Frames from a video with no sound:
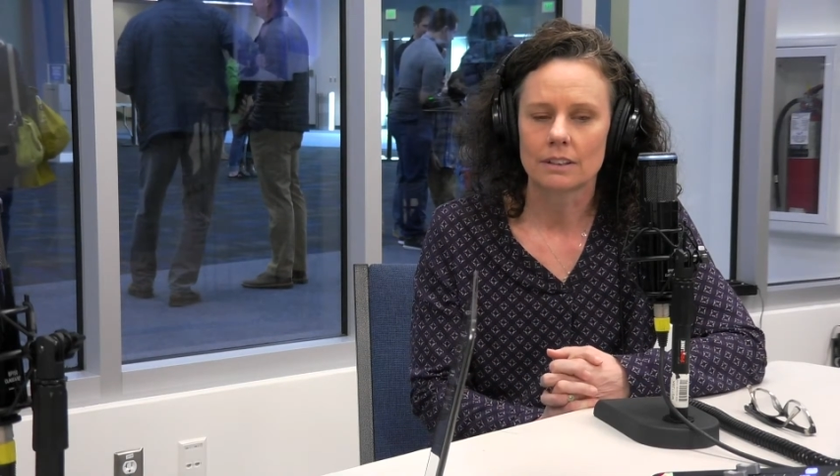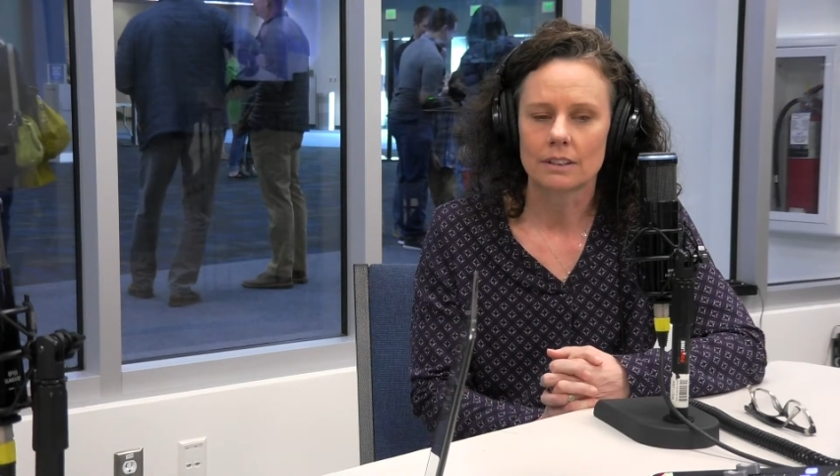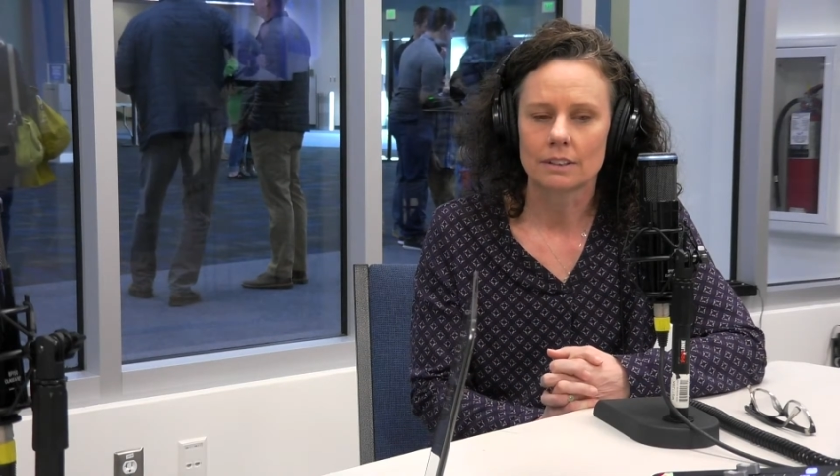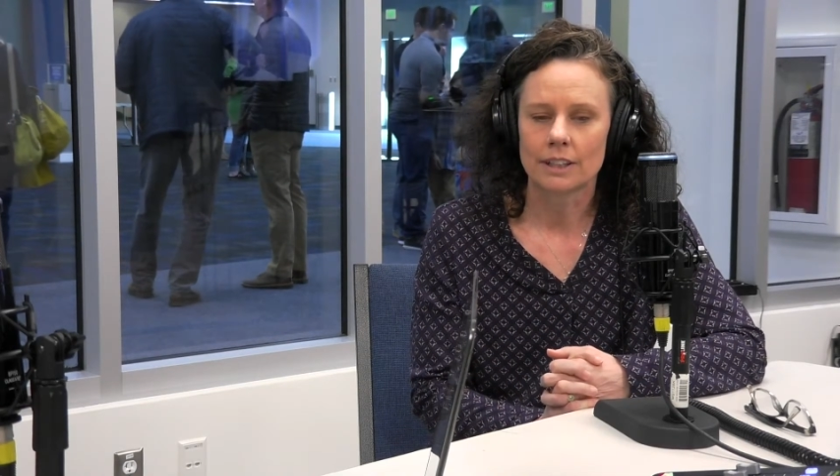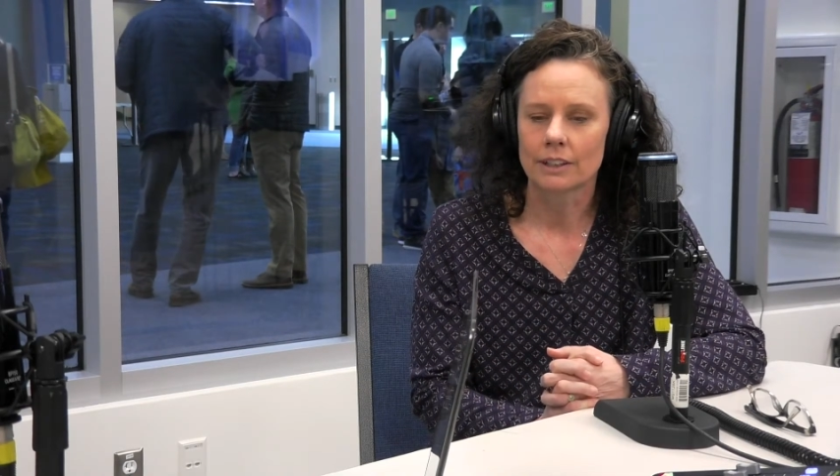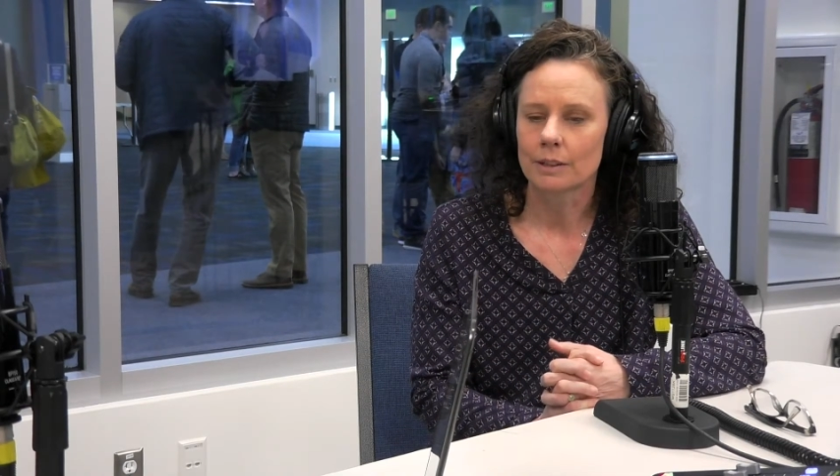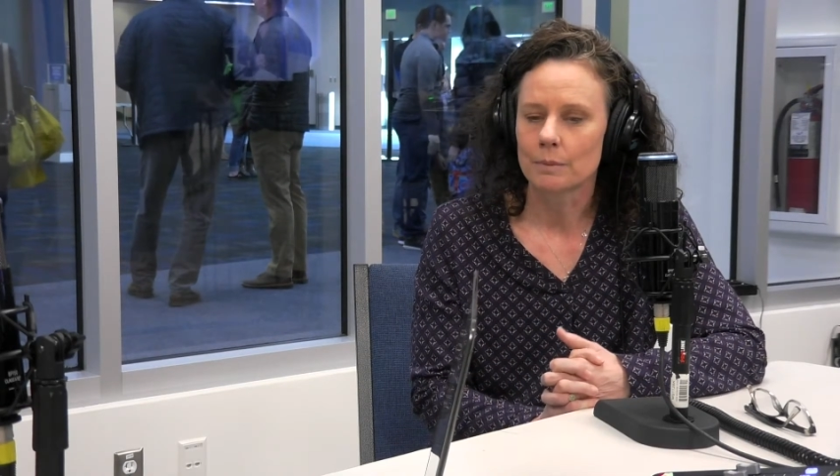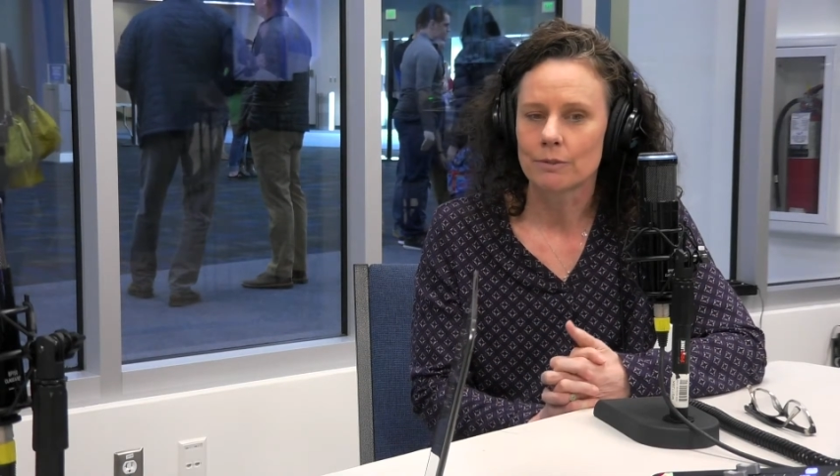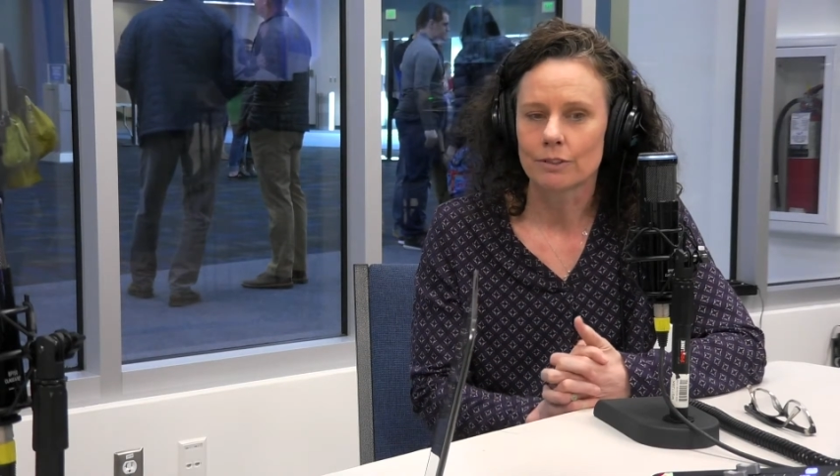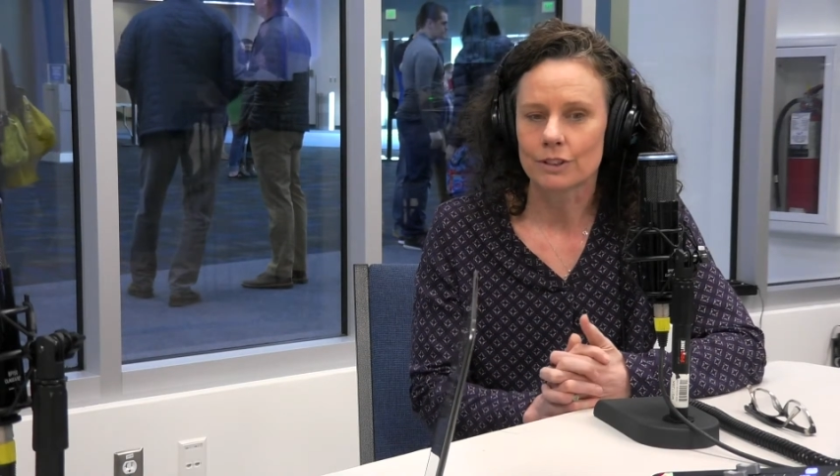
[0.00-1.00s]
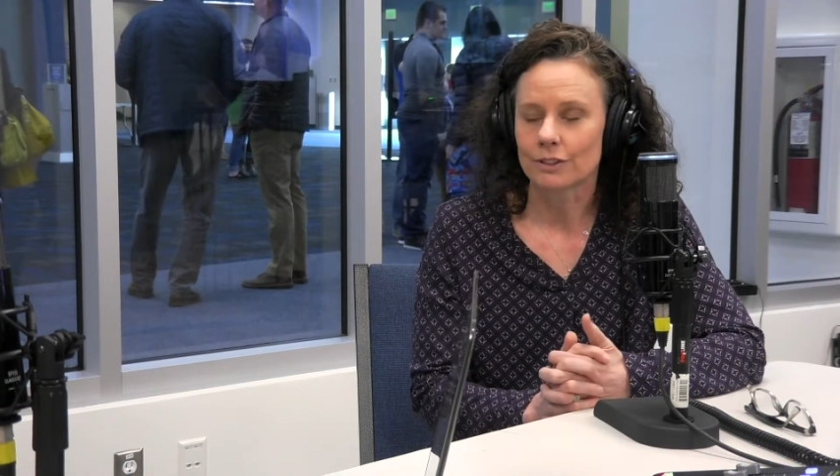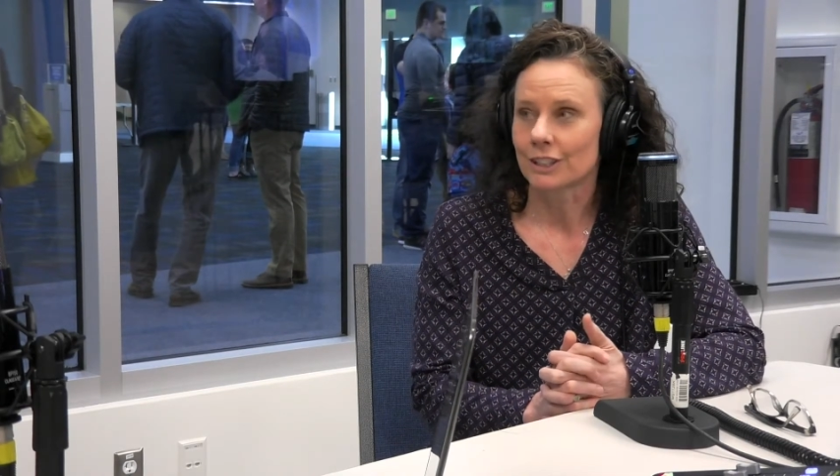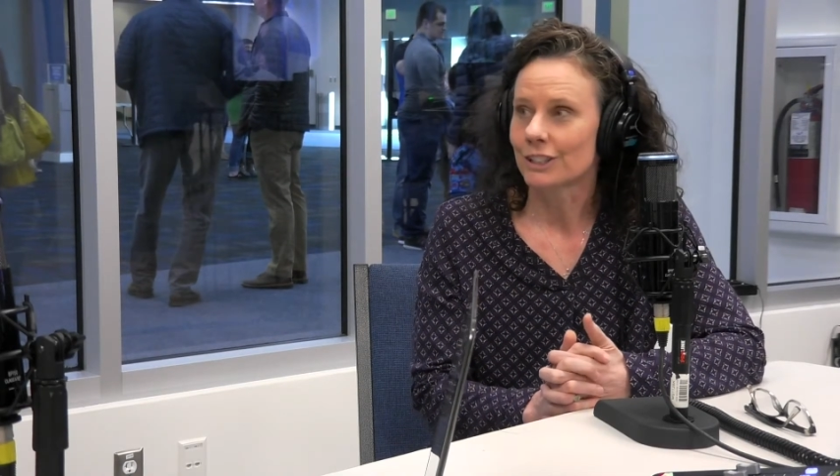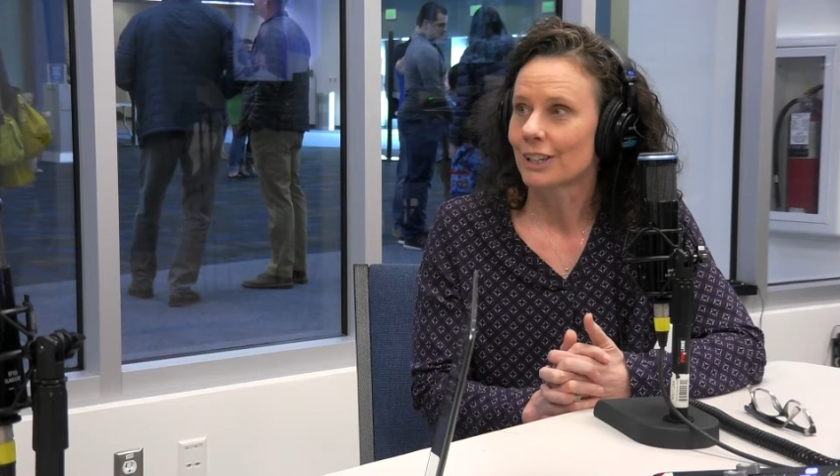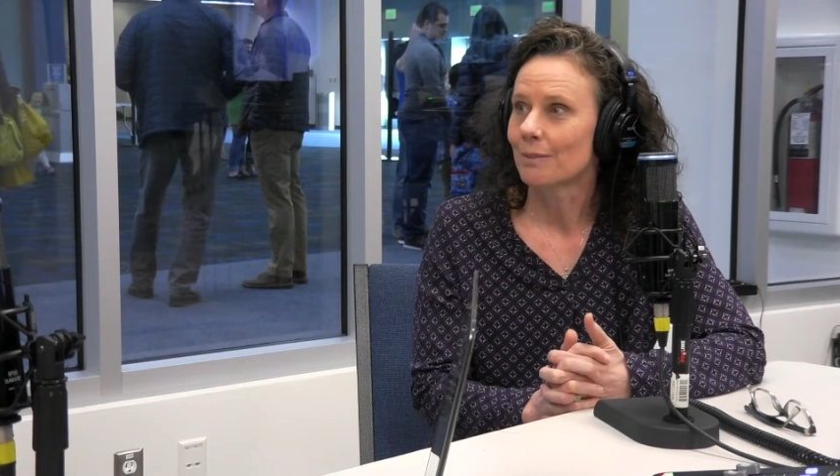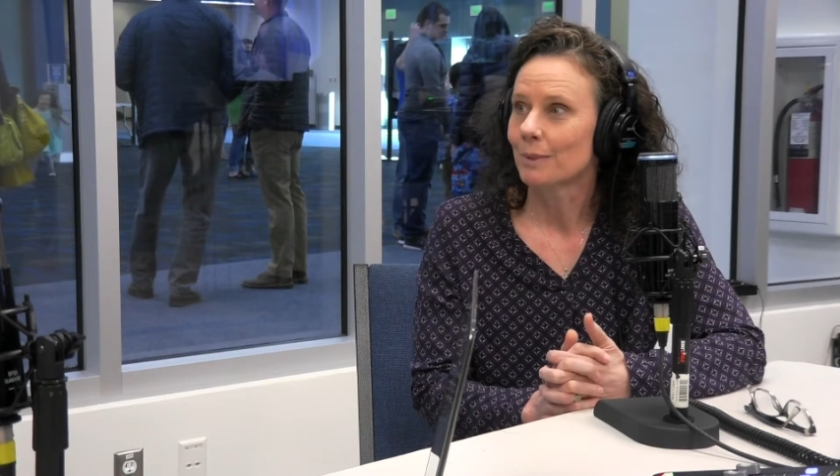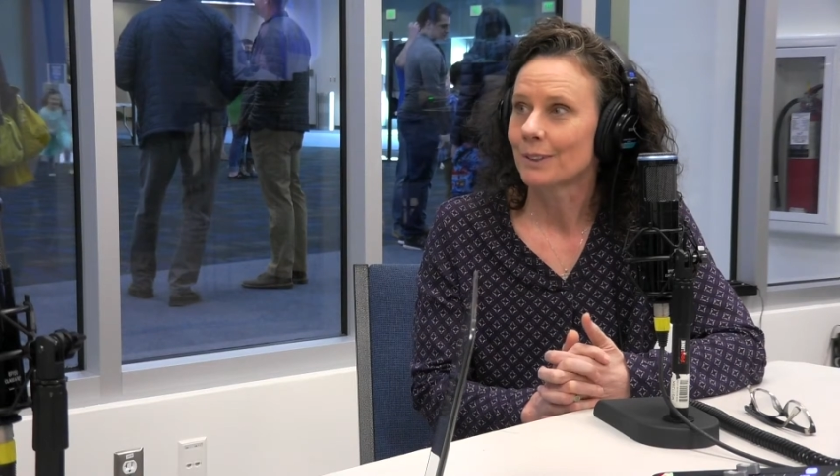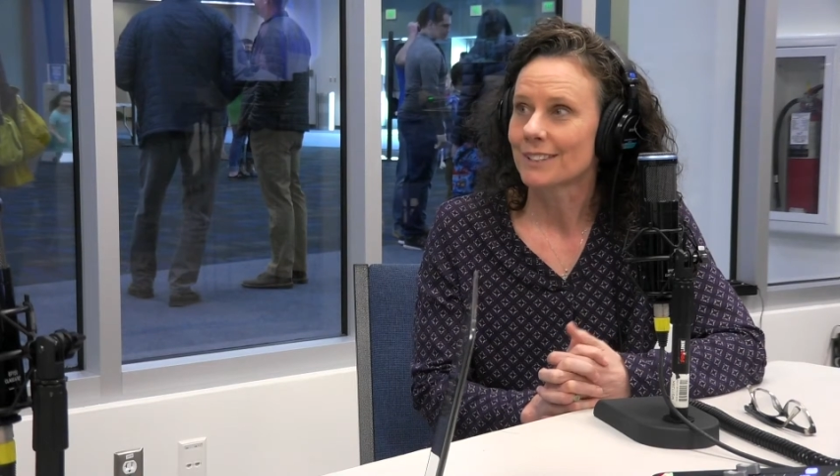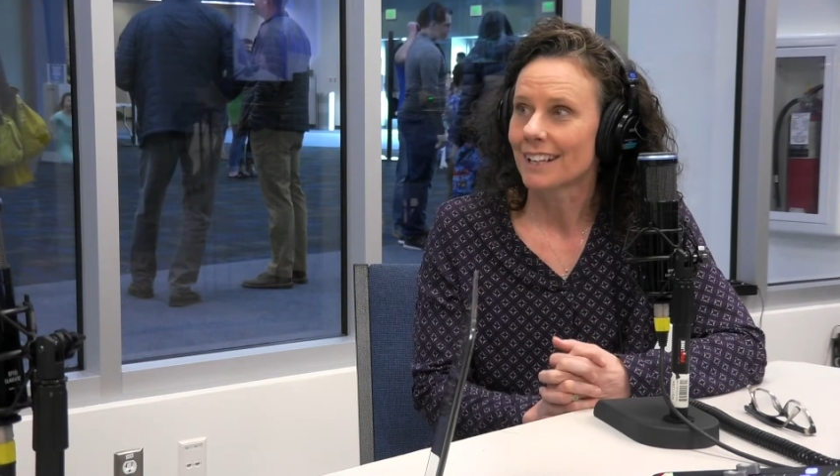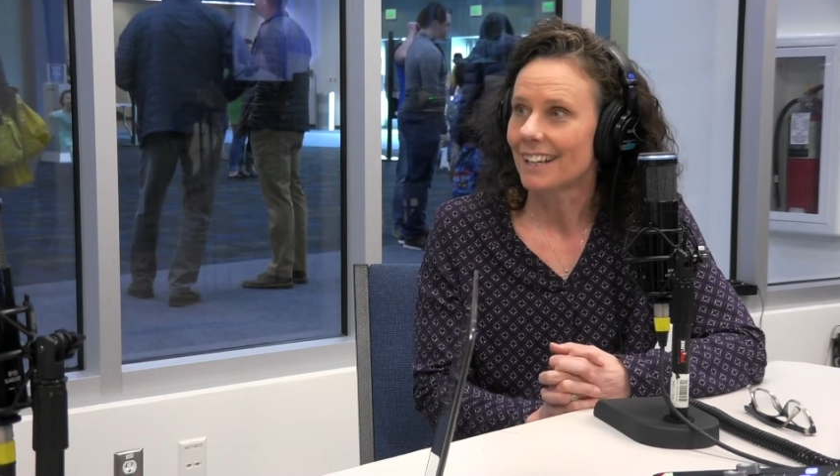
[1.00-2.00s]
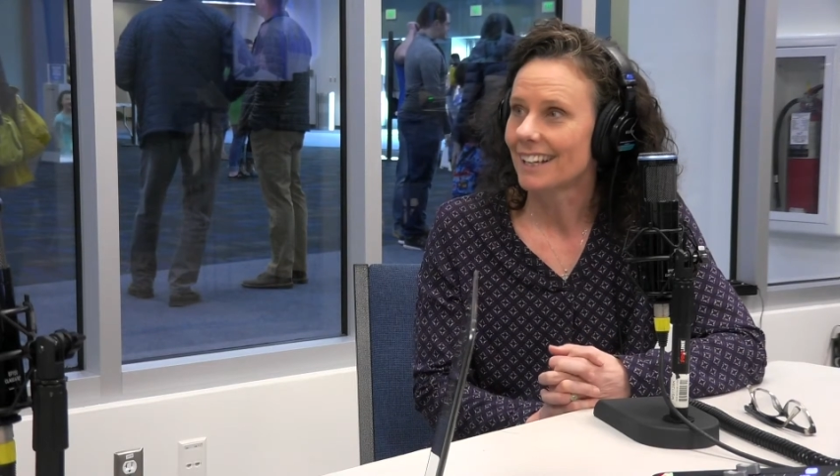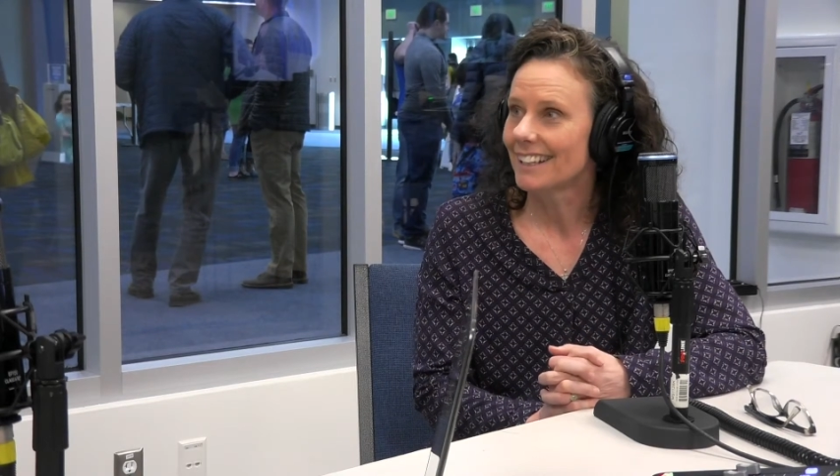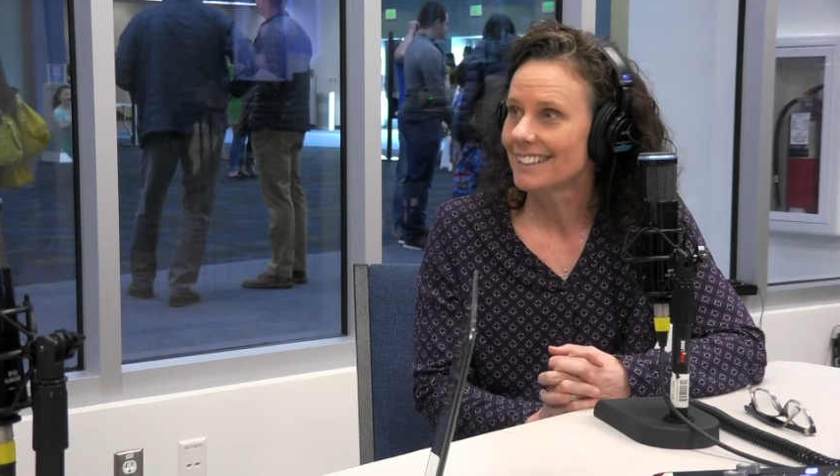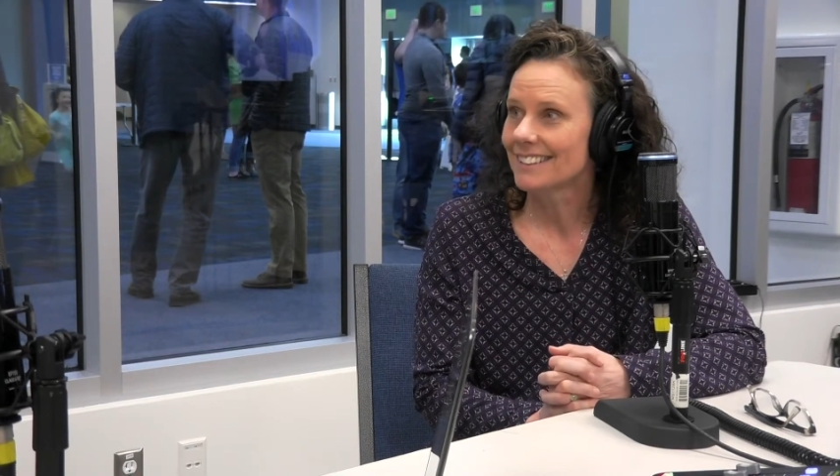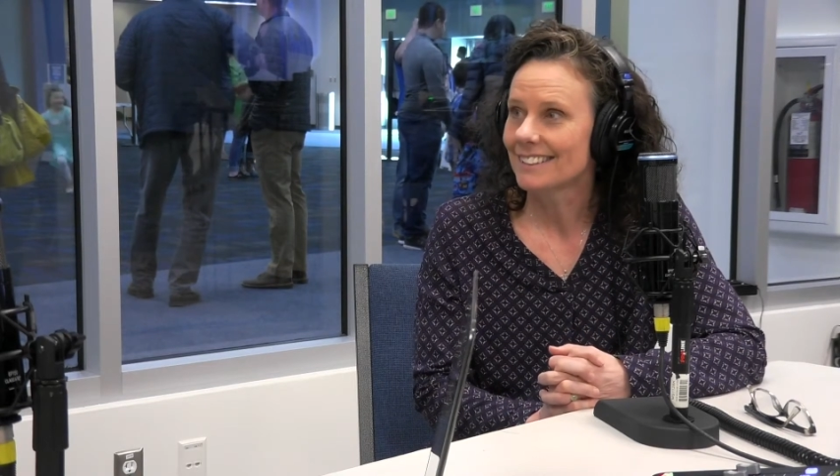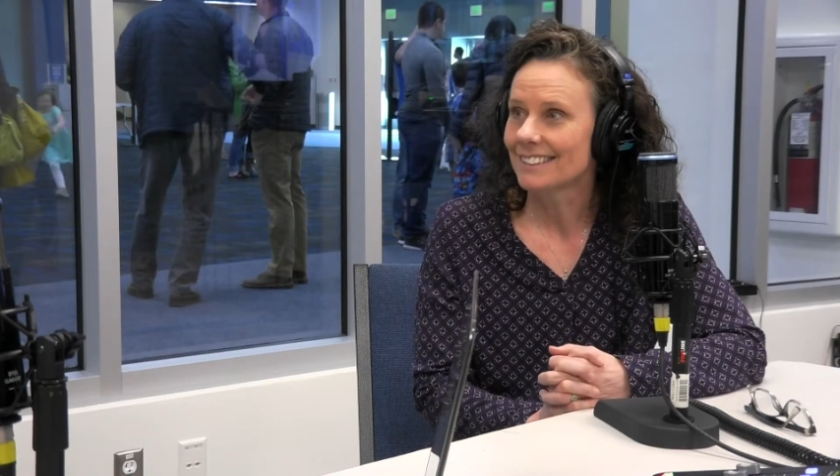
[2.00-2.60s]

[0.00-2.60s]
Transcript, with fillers: there can be frustration on both sides.